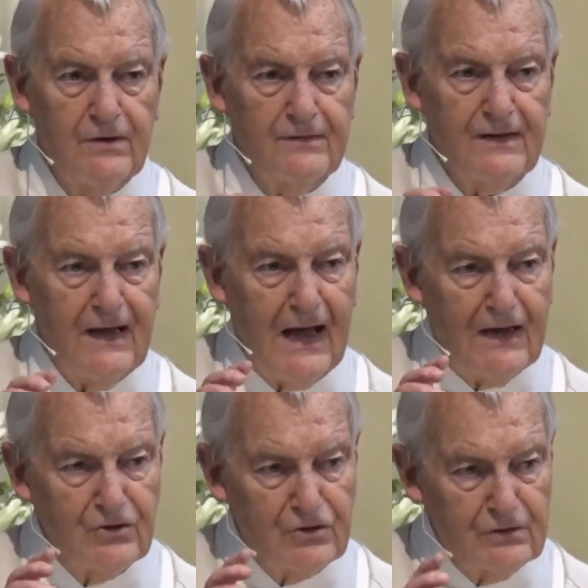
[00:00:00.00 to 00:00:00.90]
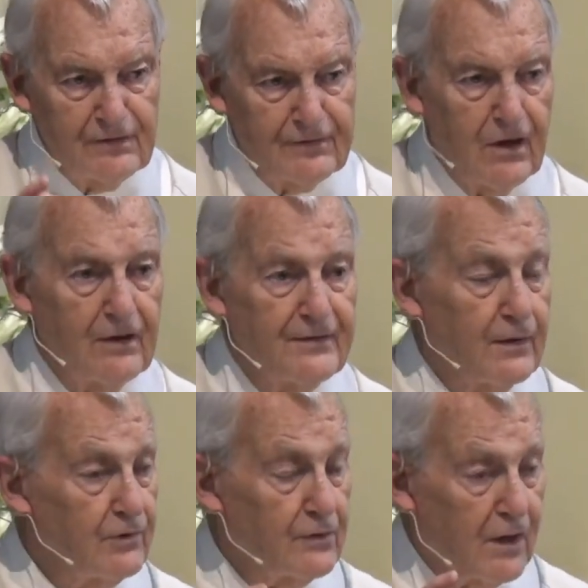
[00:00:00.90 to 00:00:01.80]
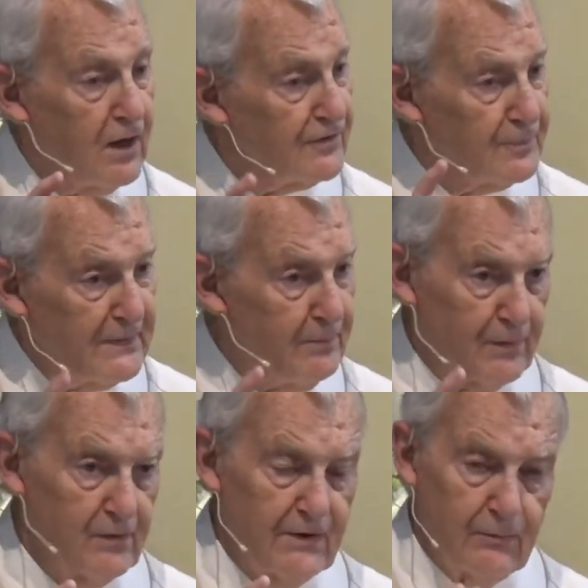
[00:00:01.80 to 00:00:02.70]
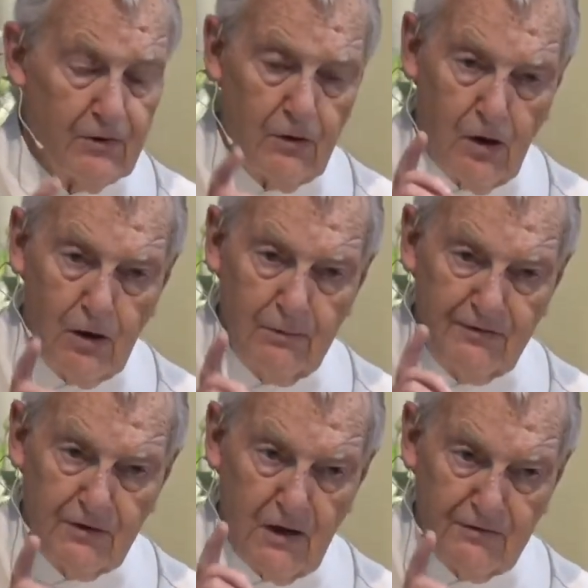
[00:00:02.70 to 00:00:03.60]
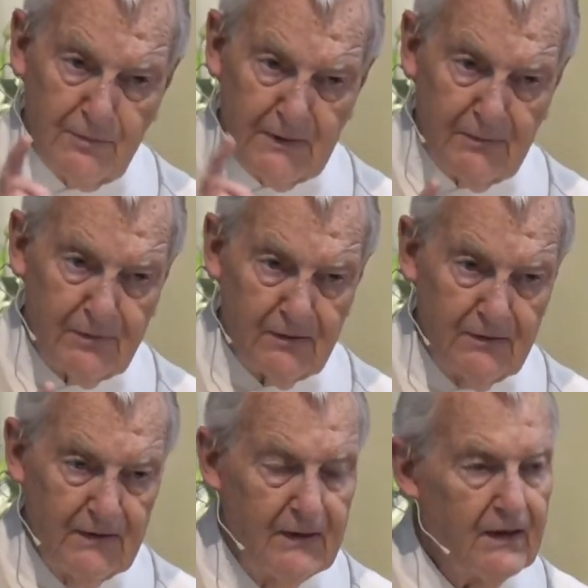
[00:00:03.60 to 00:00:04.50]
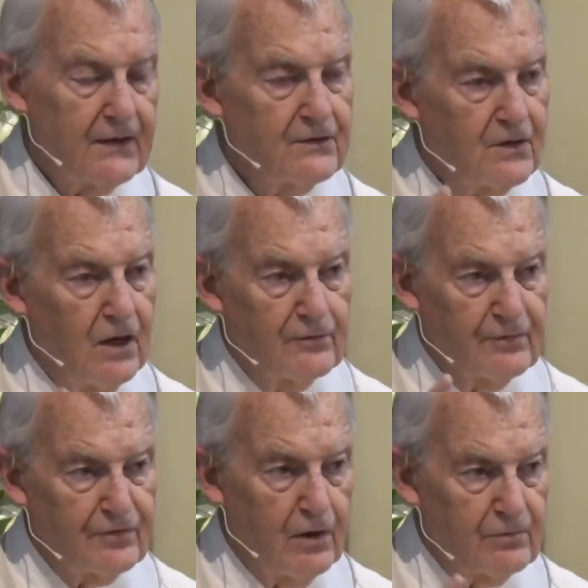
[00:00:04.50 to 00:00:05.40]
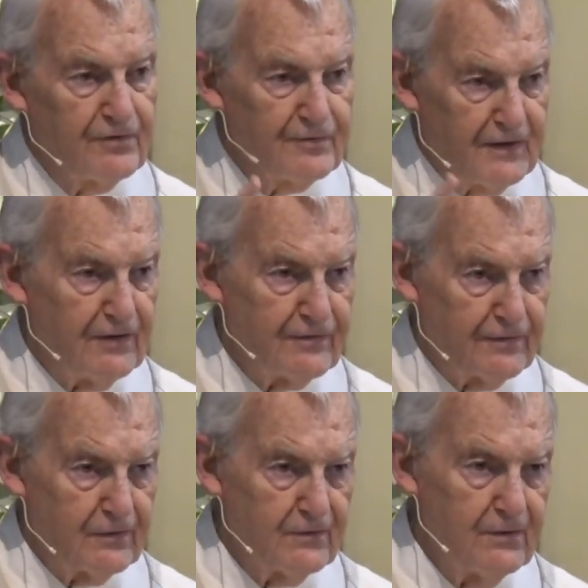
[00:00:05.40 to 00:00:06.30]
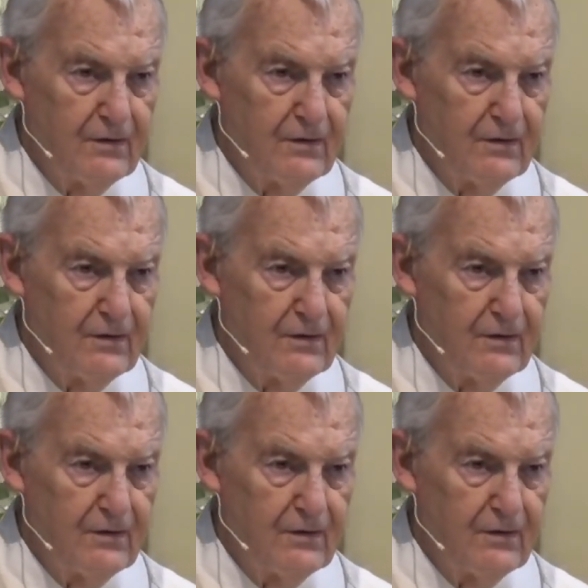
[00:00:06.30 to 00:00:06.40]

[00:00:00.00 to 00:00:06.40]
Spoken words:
the action of God, they were God's people, they were always God's people, and God was always faithful.